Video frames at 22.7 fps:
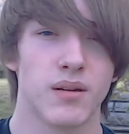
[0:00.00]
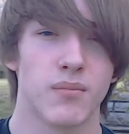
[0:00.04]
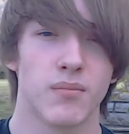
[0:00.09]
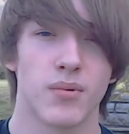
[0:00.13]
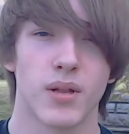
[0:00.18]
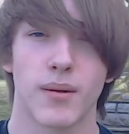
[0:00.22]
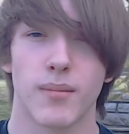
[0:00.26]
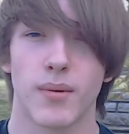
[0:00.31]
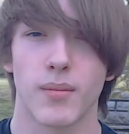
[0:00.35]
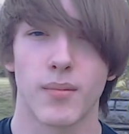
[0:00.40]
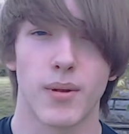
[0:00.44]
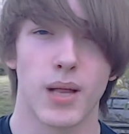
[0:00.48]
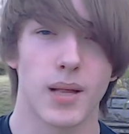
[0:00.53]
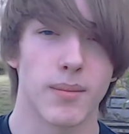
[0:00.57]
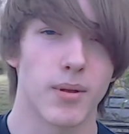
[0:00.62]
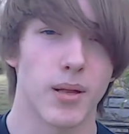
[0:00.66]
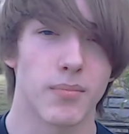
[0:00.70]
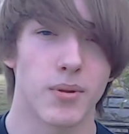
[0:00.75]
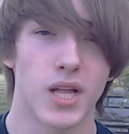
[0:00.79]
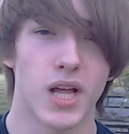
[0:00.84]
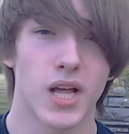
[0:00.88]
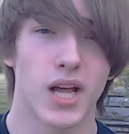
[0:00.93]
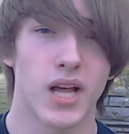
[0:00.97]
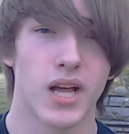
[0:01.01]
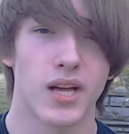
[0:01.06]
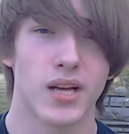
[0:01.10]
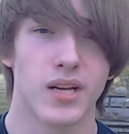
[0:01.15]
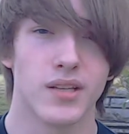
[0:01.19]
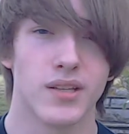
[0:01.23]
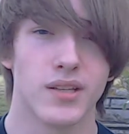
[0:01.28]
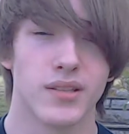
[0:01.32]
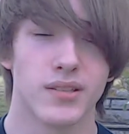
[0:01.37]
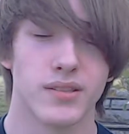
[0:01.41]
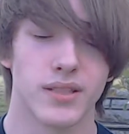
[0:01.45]
blah blah blah blah blah,
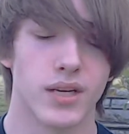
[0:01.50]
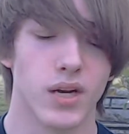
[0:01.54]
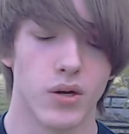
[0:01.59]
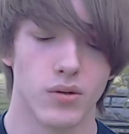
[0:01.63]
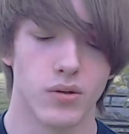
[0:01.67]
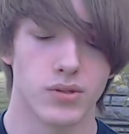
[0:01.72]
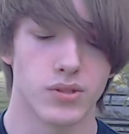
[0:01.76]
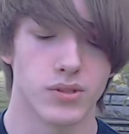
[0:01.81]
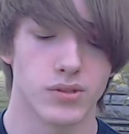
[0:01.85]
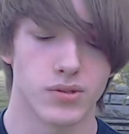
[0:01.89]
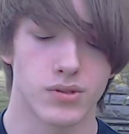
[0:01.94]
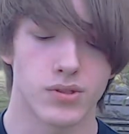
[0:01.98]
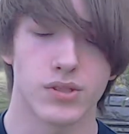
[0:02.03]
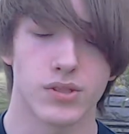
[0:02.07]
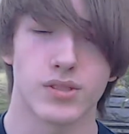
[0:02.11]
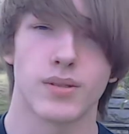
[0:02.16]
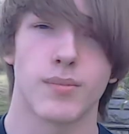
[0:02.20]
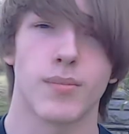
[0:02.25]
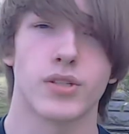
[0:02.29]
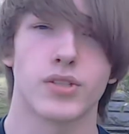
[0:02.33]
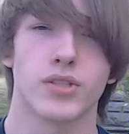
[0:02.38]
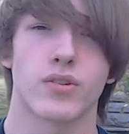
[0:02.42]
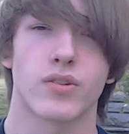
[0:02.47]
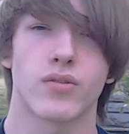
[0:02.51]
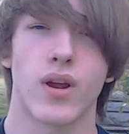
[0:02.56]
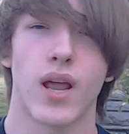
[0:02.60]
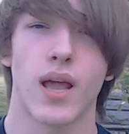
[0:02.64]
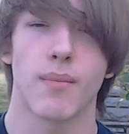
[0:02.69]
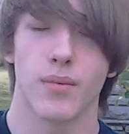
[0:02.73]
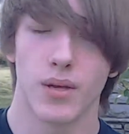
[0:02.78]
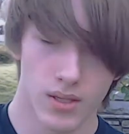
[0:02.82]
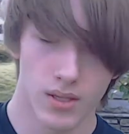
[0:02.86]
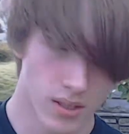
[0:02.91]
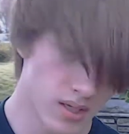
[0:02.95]
just a bunch of
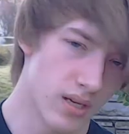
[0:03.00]
crap.